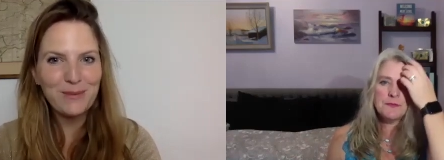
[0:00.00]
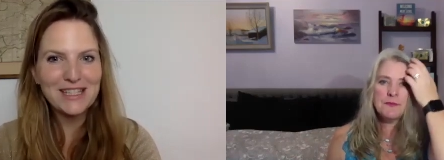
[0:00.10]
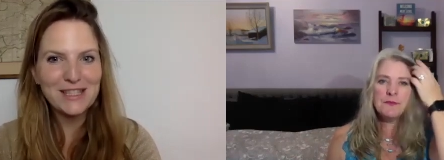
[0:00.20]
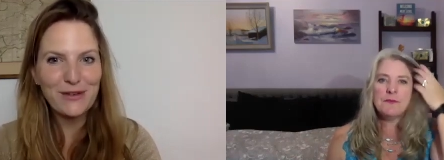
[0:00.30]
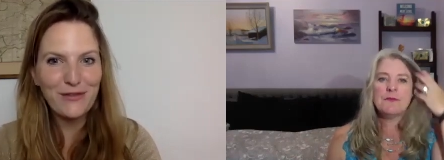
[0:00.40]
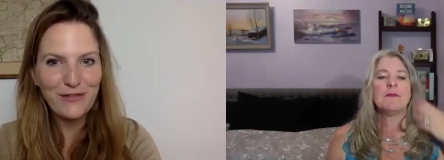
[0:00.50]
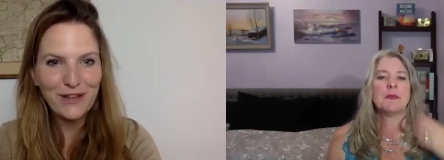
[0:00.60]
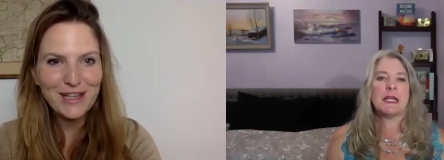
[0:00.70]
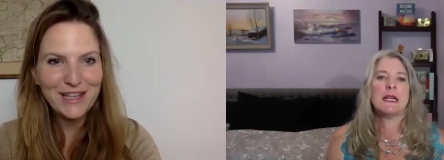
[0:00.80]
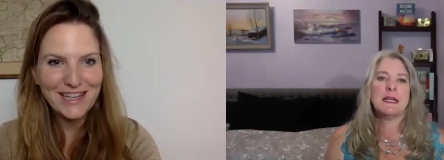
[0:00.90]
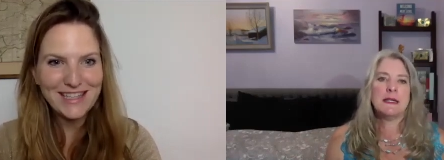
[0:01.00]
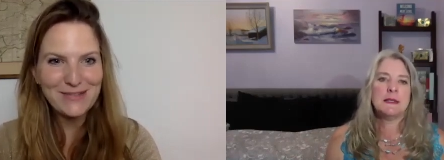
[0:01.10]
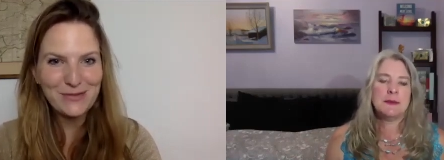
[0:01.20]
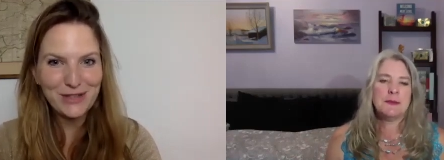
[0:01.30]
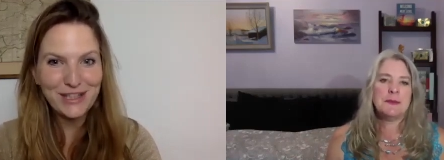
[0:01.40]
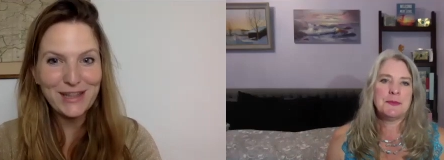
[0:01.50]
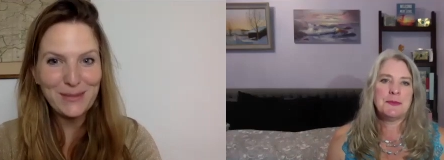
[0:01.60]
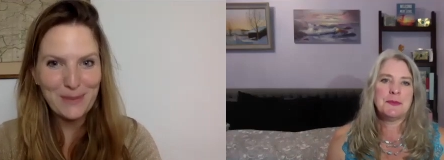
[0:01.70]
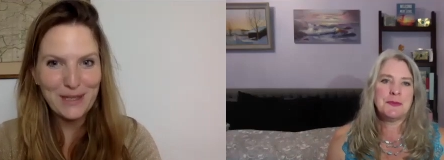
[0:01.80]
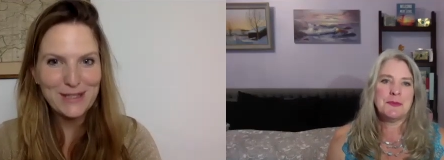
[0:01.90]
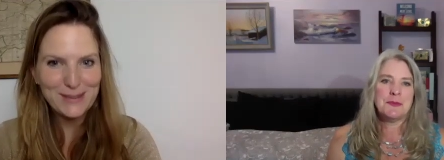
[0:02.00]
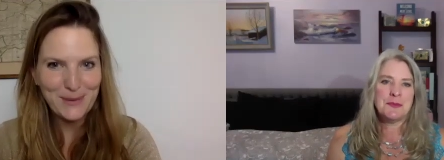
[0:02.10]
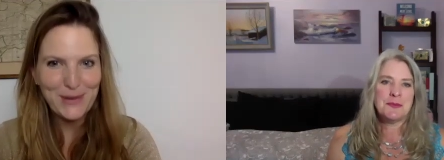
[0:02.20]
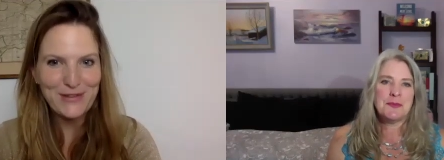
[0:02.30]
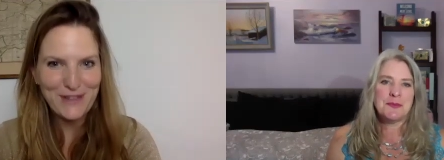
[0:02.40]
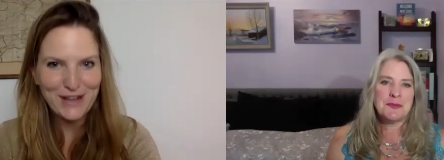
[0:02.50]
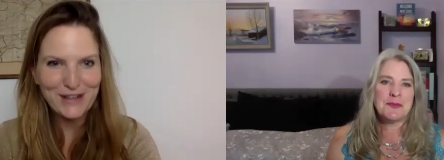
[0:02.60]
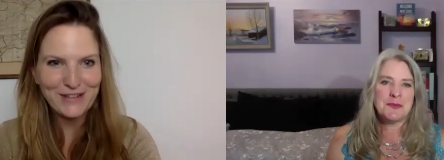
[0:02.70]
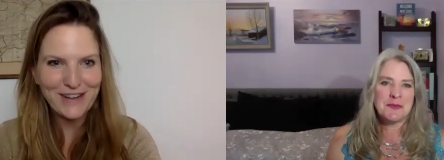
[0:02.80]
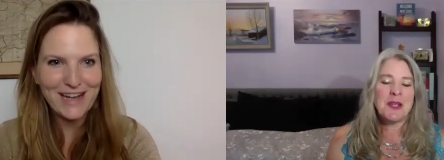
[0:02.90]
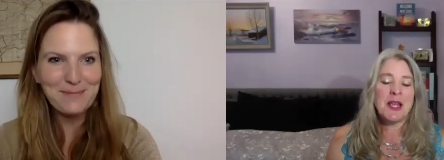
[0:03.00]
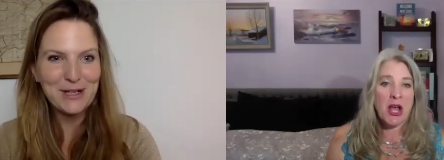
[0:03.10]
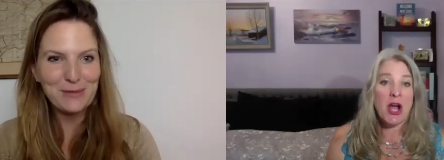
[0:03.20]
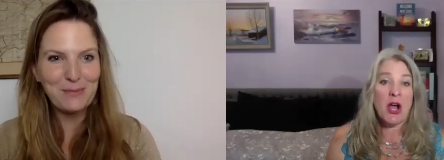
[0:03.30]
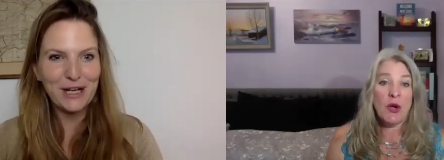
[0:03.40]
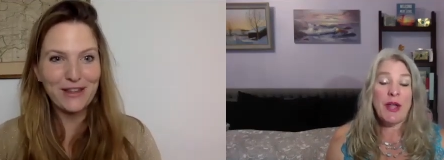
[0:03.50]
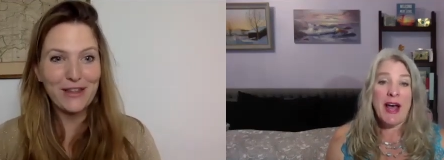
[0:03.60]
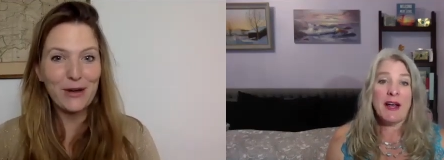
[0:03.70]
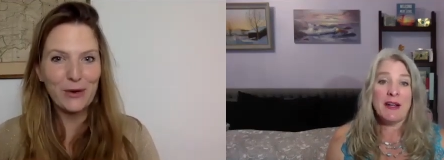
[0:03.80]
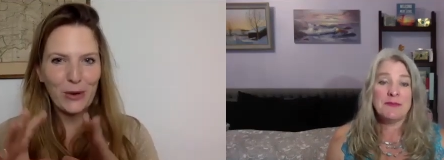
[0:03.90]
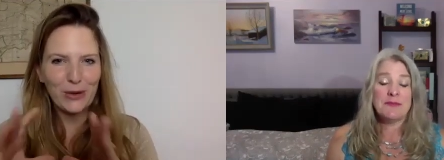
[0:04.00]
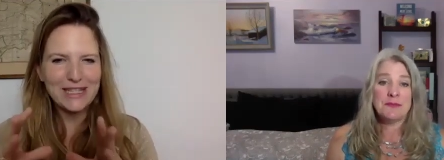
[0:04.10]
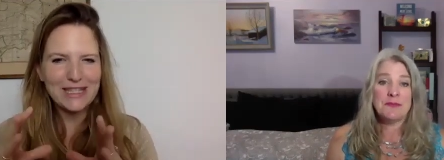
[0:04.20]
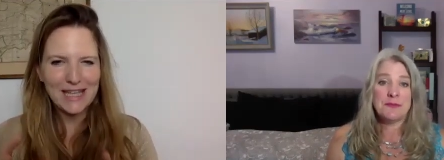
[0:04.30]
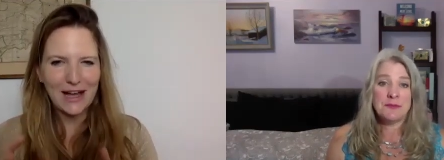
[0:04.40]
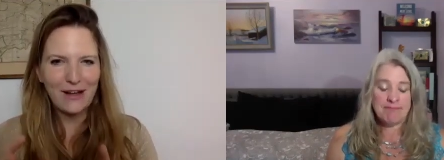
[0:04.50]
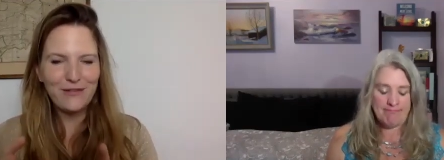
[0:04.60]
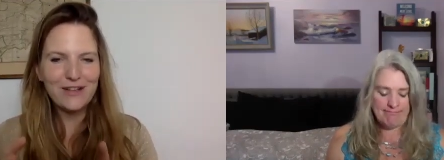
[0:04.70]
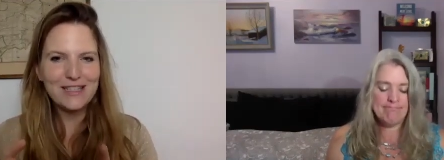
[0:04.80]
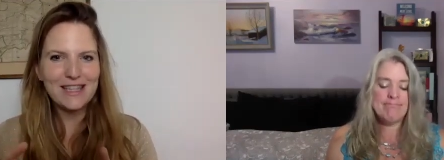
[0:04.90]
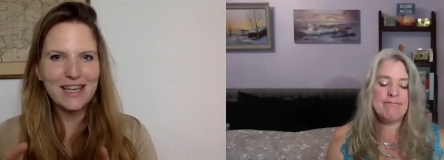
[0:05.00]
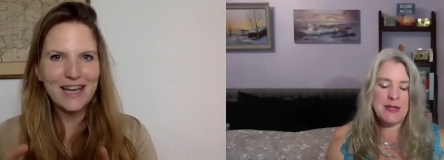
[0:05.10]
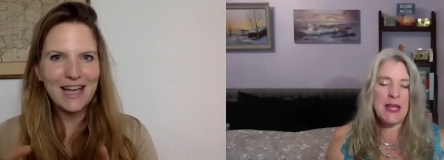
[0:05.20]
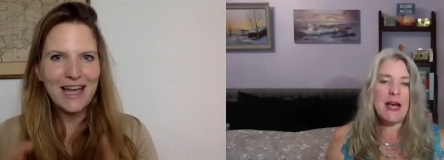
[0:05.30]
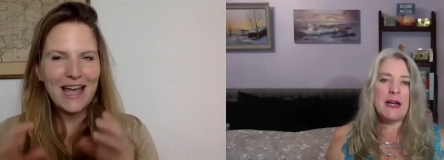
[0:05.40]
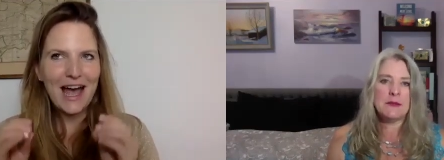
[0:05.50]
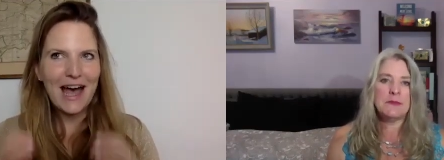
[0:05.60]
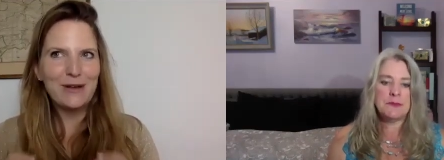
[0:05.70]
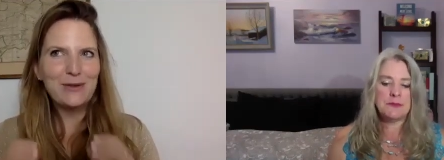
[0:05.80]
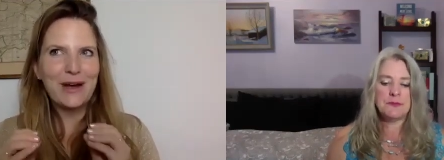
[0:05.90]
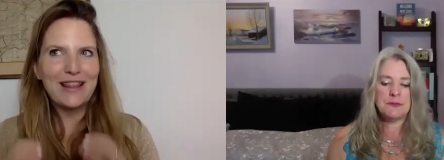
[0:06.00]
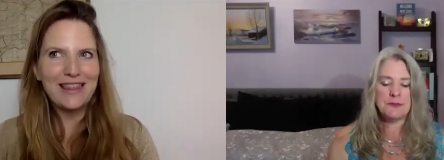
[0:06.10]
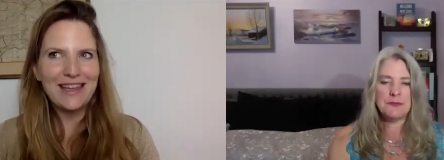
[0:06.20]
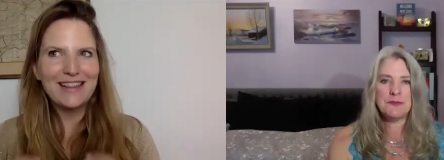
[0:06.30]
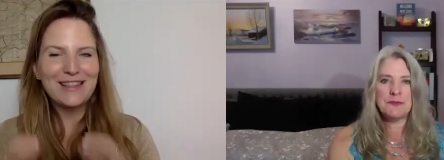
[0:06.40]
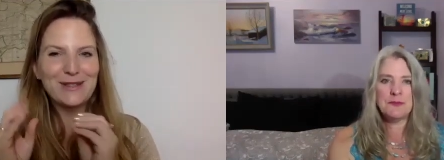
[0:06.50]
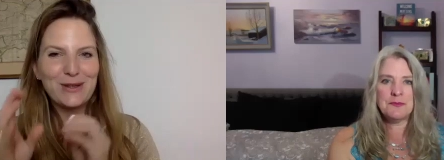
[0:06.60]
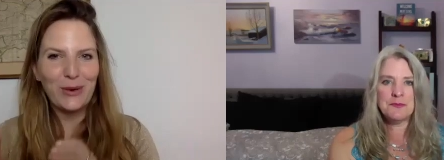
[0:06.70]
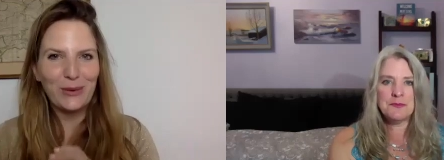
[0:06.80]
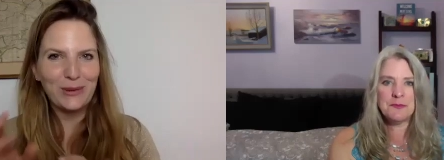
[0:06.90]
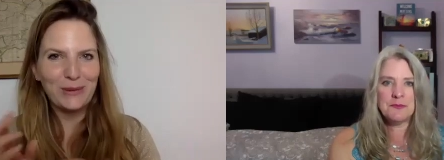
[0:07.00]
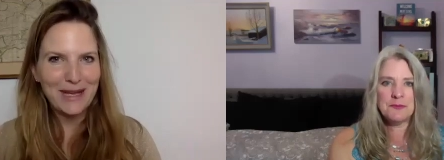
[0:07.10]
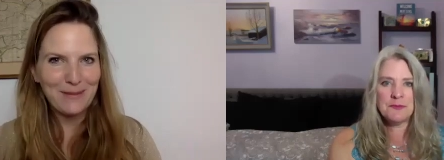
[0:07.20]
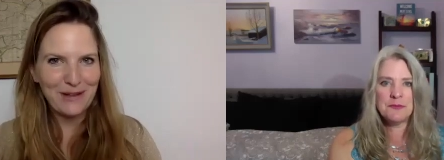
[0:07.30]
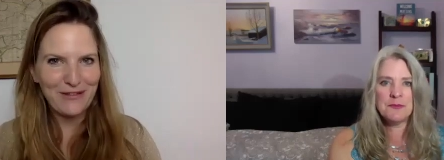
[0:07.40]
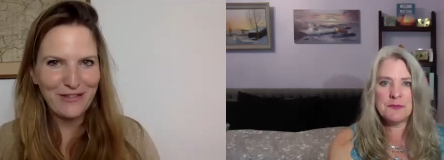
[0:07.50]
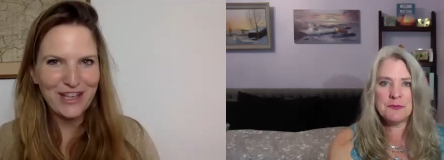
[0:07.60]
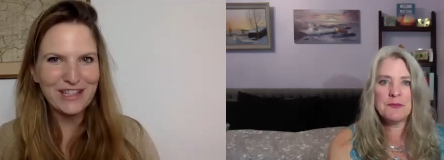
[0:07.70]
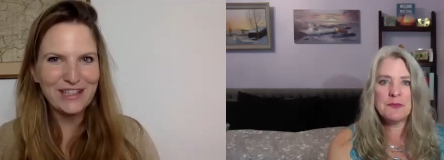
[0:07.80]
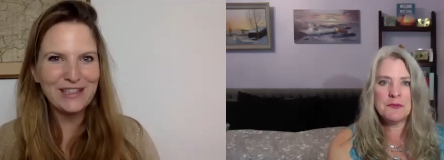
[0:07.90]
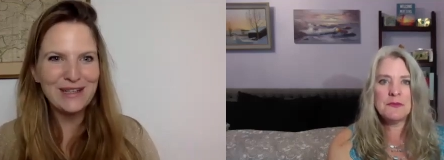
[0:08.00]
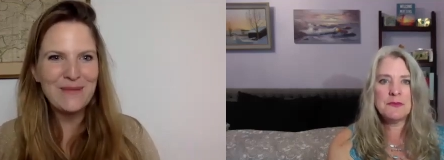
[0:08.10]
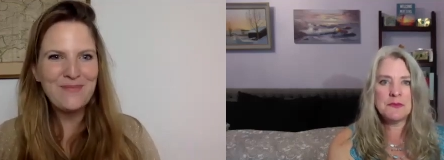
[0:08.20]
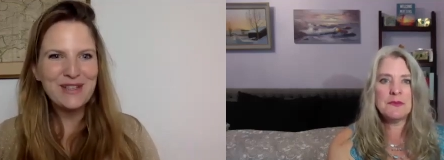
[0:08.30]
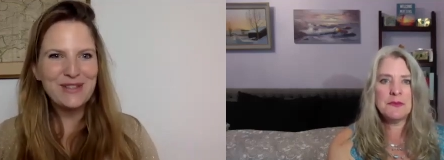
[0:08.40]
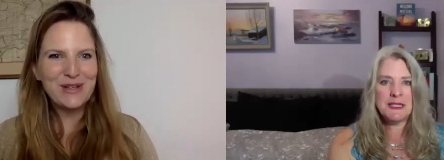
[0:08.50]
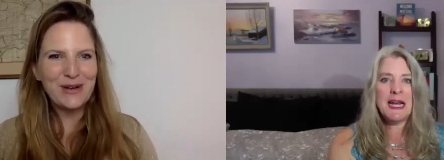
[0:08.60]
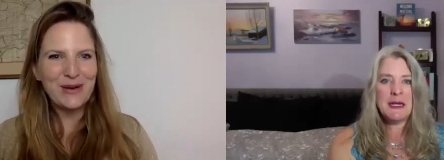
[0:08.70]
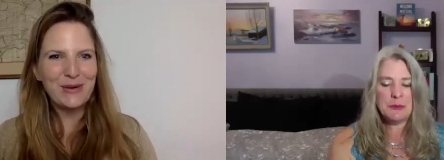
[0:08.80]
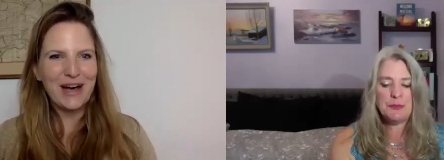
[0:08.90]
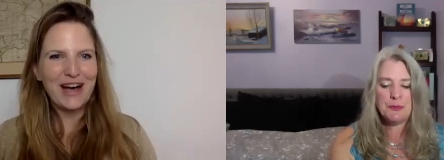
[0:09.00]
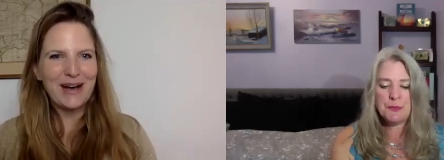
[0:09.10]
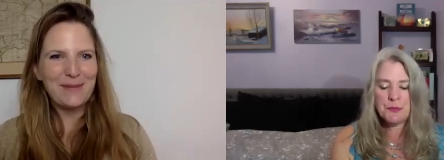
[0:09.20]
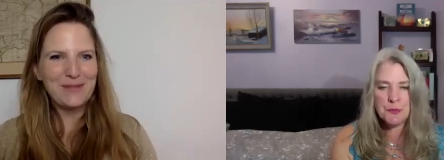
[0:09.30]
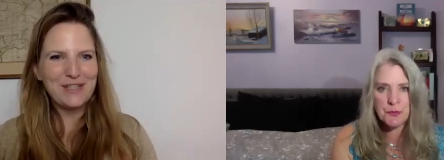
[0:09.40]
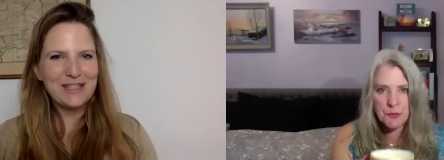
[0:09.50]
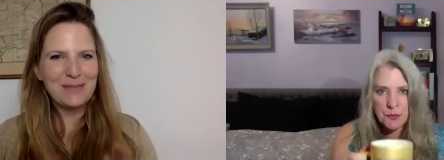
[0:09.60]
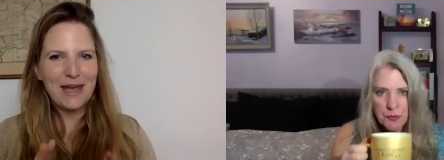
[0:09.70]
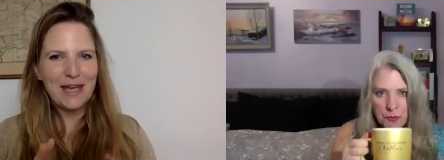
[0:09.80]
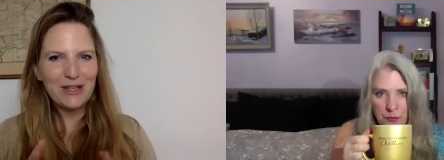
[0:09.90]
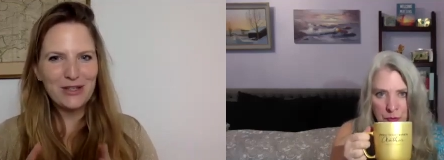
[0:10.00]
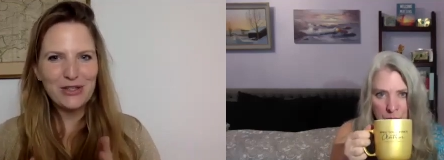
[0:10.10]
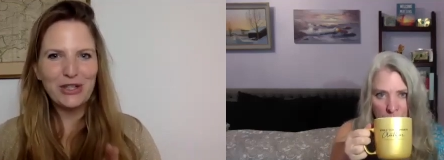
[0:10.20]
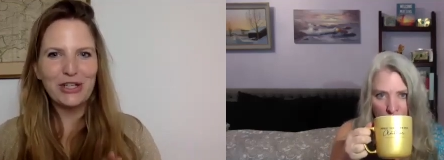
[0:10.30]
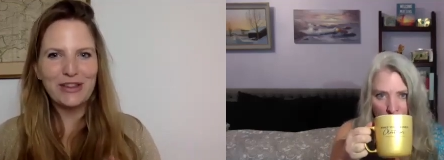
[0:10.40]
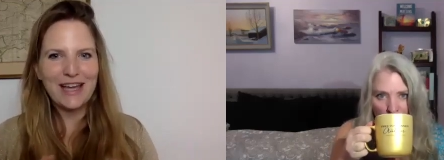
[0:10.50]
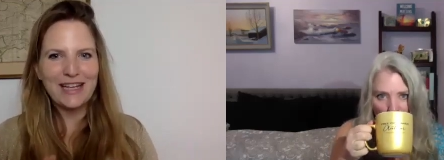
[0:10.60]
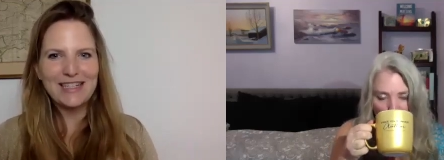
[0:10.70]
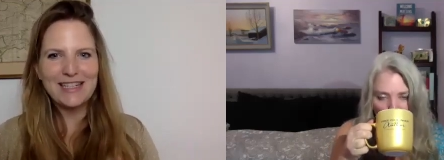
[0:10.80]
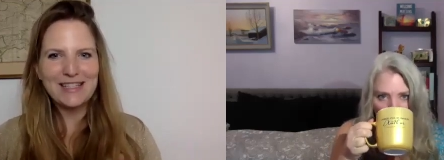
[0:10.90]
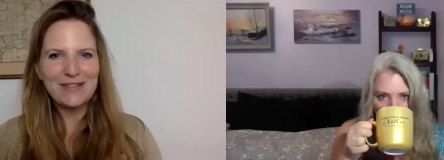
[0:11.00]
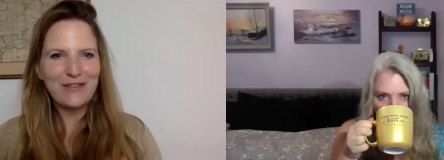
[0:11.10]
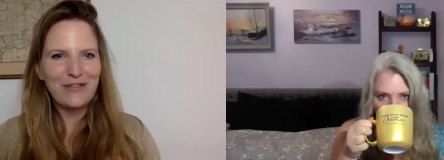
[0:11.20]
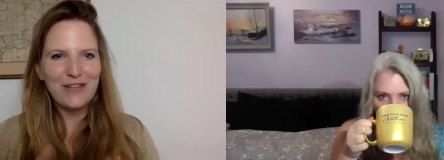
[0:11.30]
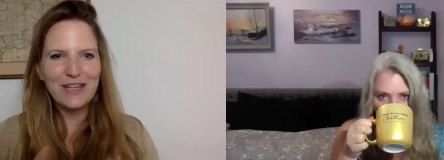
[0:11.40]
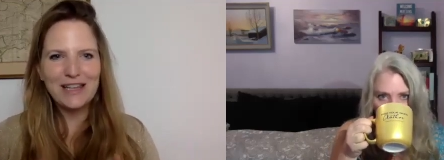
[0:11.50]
Speaker 1: because the feeling is really the biggest motivator, right? Much bigger than the goal itself. It's the how do I think this goal will make me feel? So um, just making sure that it doesn't feel